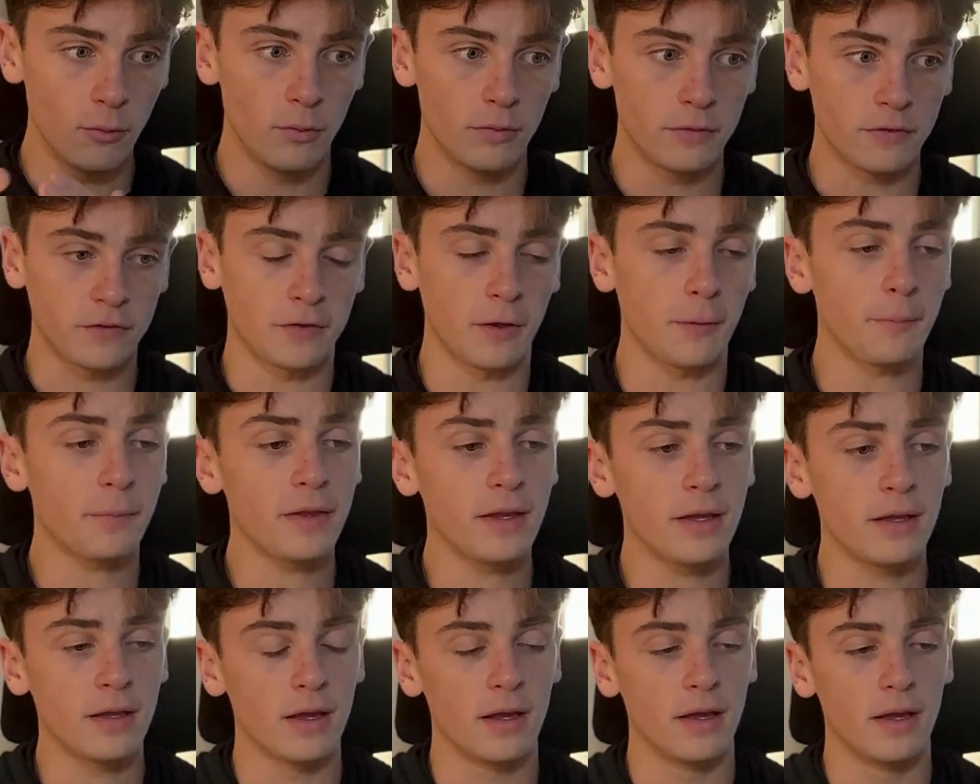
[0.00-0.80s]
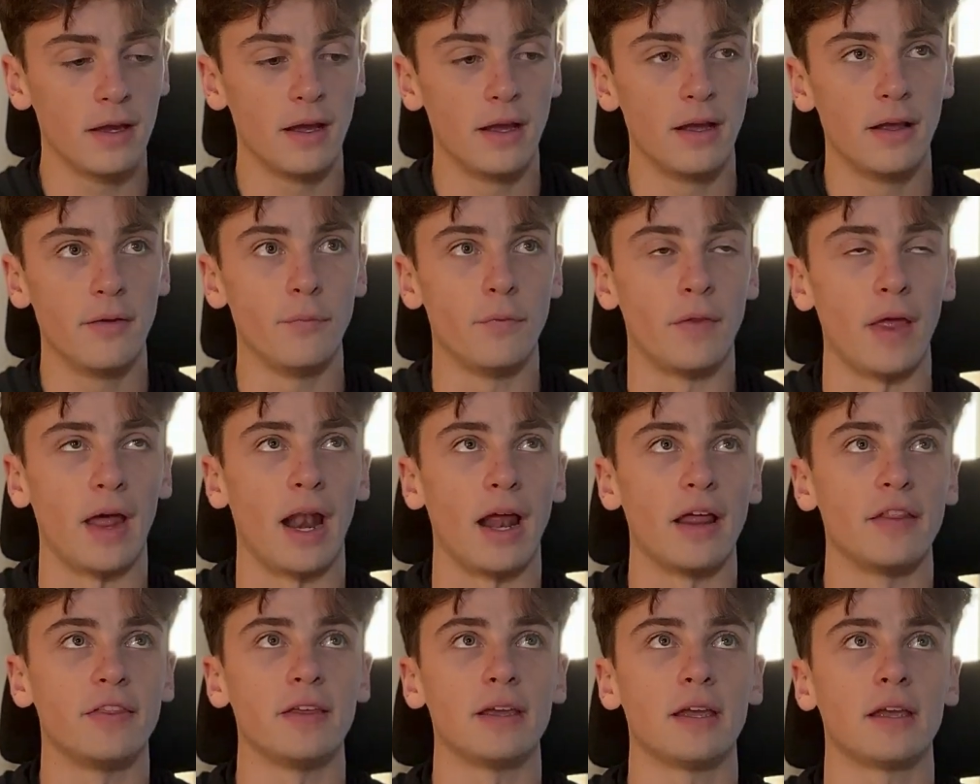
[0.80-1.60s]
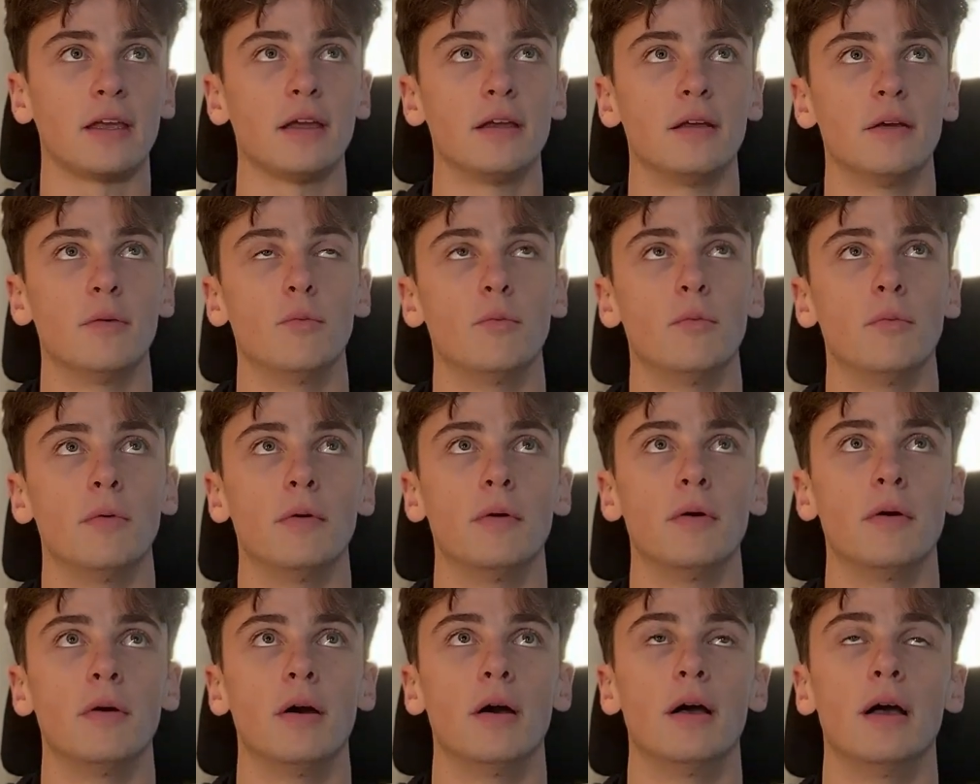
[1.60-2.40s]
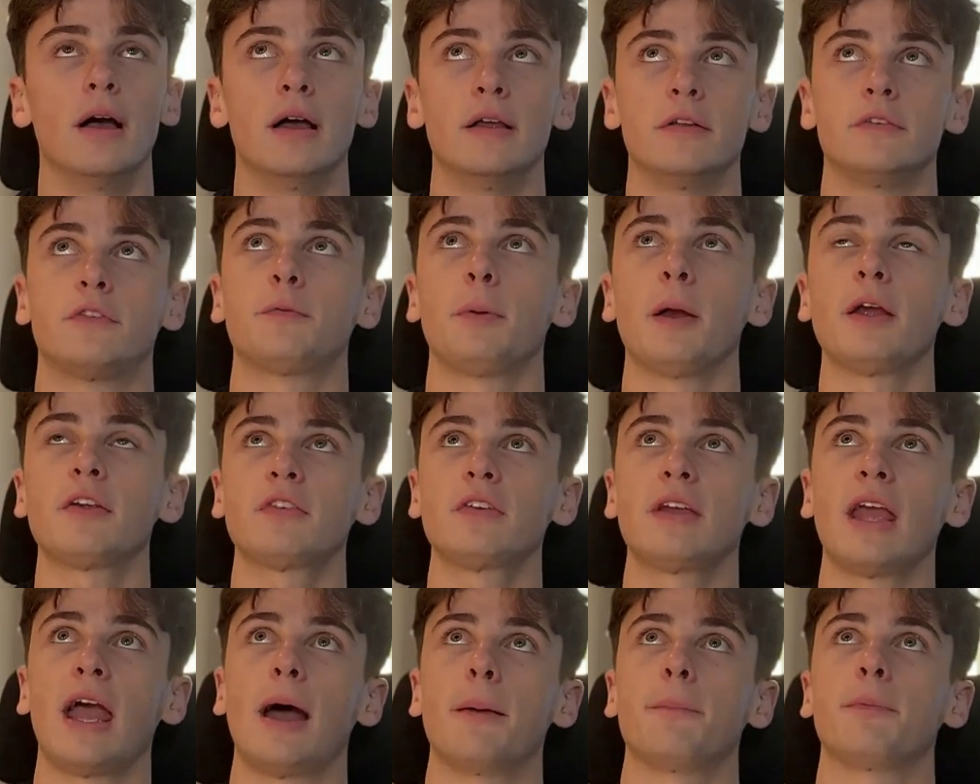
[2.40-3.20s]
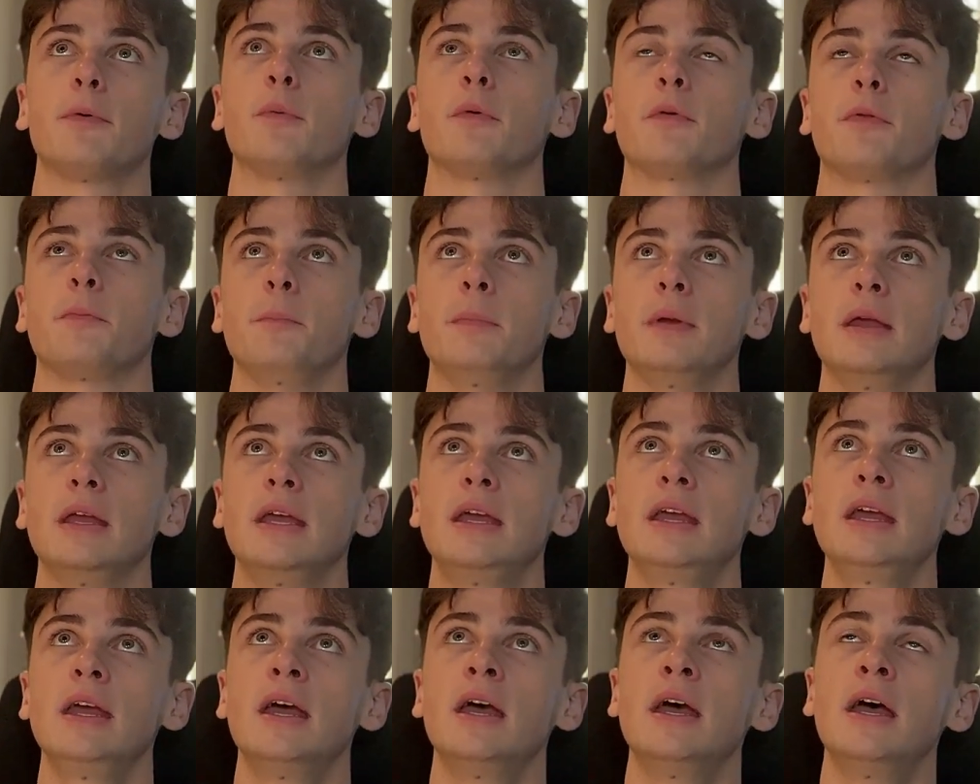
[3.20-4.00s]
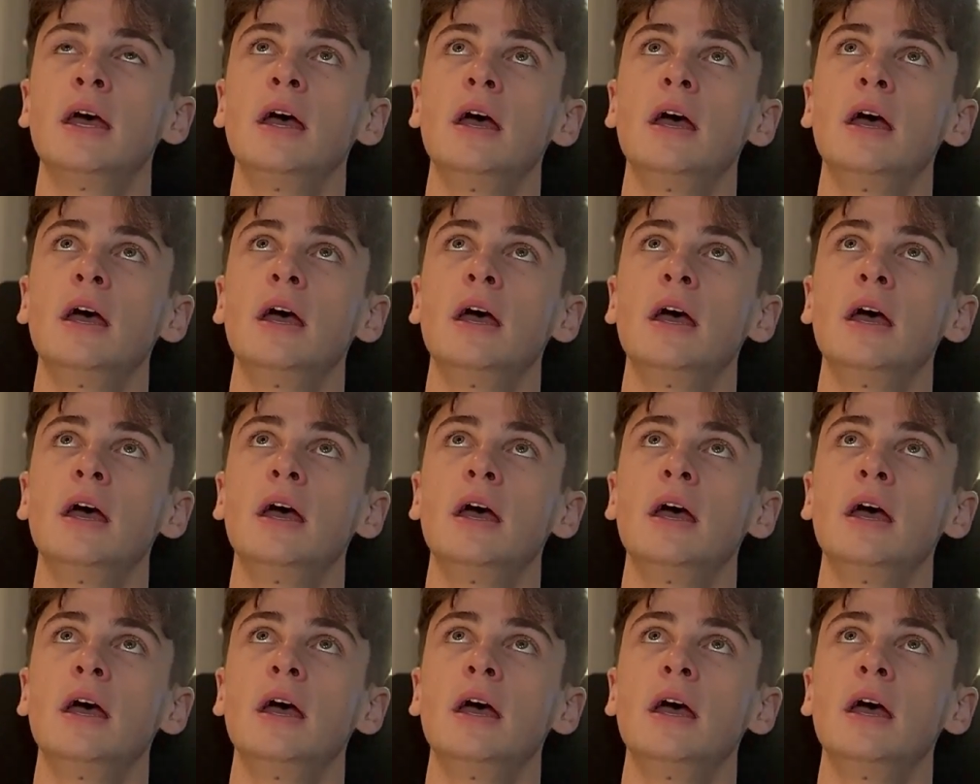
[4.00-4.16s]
something that I think especially happened with me